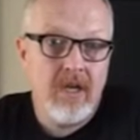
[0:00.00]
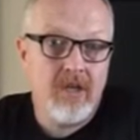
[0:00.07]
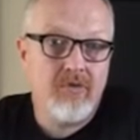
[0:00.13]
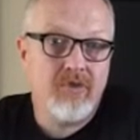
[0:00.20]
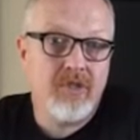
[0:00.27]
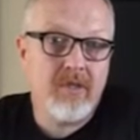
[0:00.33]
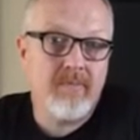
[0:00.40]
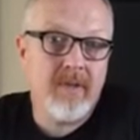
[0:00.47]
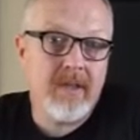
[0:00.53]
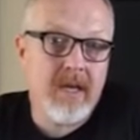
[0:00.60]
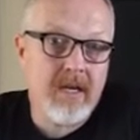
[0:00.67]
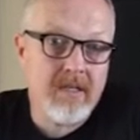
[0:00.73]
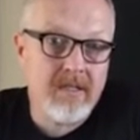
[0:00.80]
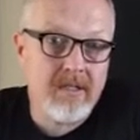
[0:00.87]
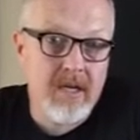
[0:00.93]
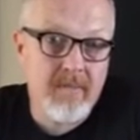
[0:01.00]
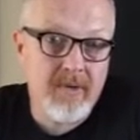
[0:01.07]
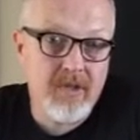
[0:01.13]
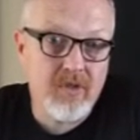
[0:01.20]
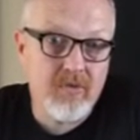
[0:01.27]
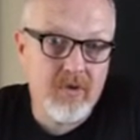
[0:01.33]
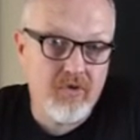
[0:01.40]
you submit that
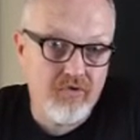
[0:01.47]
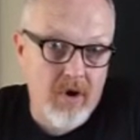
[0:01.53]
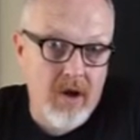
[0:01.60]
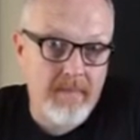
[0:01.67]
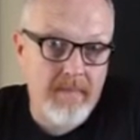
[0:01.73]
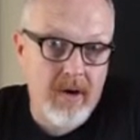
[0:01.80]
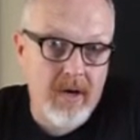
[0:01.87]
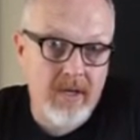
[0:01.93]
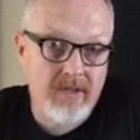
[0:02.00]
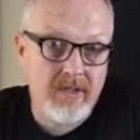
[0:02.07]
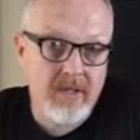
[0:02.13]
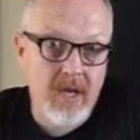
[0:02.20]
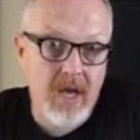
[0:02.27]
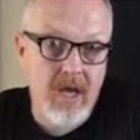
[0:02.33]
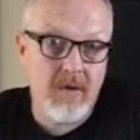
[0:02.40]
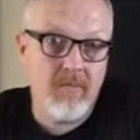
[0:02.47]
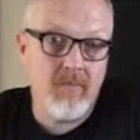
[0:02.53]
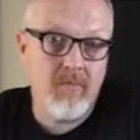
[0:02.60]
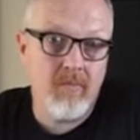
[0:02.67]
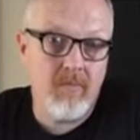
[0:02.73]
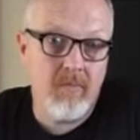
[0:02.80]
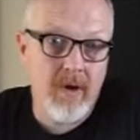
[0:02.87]
assignment to a Dropbox.
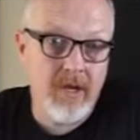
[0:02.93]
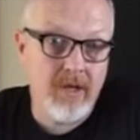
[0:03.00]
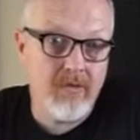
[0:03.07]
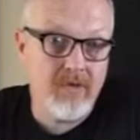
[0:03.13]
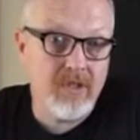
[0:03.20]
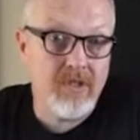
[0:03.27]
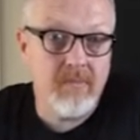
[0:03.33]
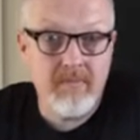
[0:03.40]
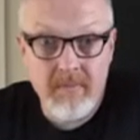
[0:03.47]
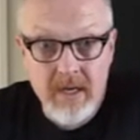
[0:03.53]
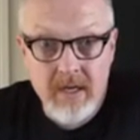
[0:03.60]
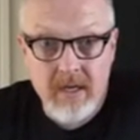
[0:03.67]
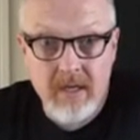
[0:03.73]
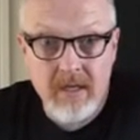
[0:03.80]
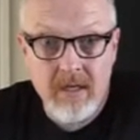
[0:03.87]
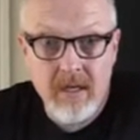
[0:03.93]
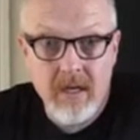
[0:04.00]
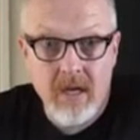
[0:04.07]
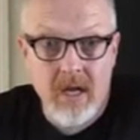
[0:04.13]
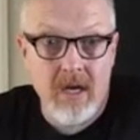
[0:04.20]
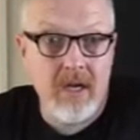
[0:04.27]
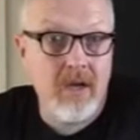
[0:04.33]
And when you submit it
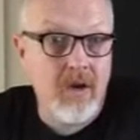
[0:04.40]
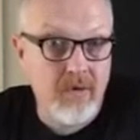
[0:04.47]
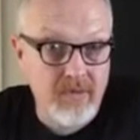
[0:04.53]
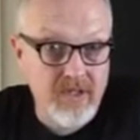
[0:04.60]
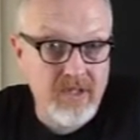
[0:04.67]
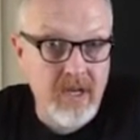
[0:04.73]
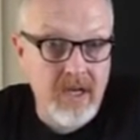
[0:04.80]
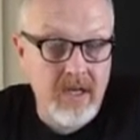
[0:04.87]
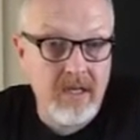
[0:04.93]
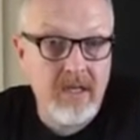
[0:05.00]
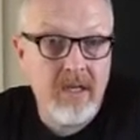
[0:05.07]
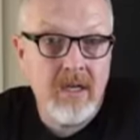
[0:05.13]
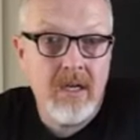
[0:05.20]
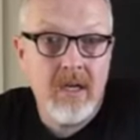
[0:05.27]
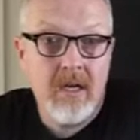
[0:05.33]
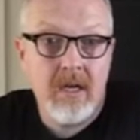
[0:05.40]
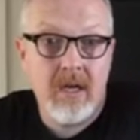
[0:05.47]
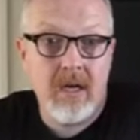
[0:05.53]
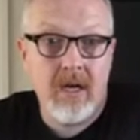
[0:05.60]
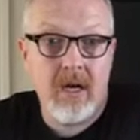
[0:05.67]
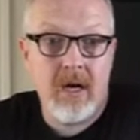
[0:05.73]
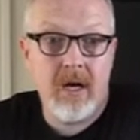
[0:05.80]
and it goes in,
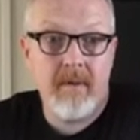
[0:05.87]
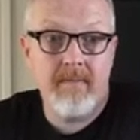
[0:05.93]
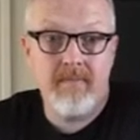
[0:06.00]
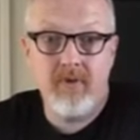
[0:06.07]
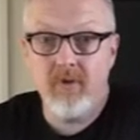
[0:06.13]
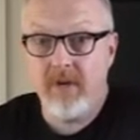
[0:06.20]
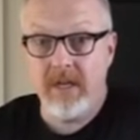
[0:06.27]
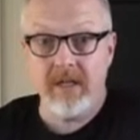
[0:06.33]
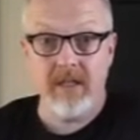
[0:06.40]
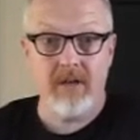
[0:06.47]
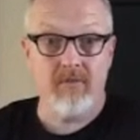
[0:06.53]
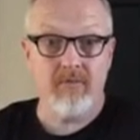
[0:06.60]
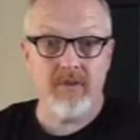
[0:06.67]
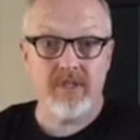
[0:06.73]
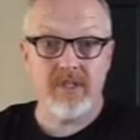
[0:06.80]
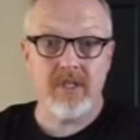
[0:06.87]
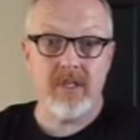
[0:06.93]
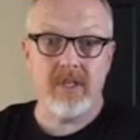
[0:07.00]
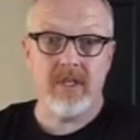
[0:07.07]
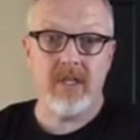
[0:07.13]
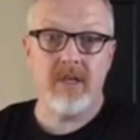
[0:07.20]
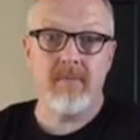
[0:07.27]
you get a little
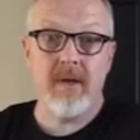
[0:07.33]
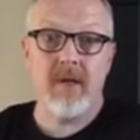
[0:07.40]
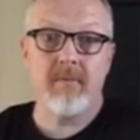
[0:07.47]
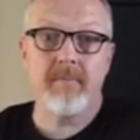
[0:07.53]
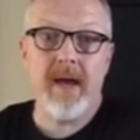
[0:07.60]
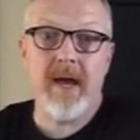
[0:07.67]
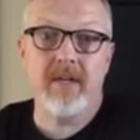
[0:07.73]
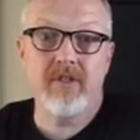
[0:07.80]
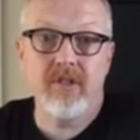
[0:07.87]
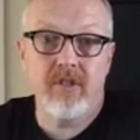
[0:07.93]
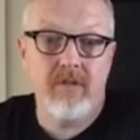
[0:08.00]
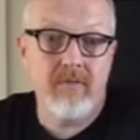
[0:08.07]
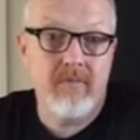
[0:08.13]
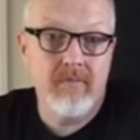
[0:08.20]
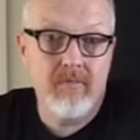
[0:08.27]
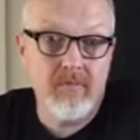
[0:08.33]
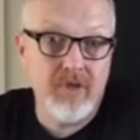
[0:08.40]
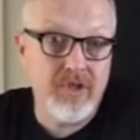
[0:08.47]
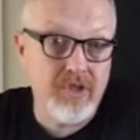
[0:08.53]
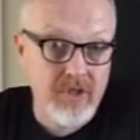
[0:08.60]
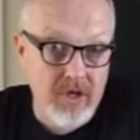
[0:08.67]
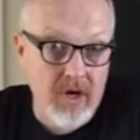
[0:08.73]
receipt emailed back to you,
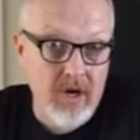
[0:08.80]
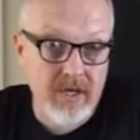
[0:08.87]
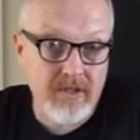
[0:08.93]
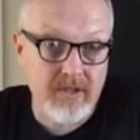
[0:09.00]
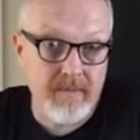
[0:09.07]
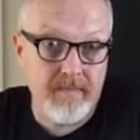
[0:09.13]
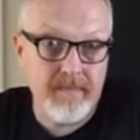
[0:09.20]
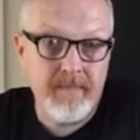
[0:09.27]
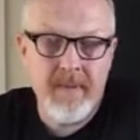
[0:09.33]
which is awesome.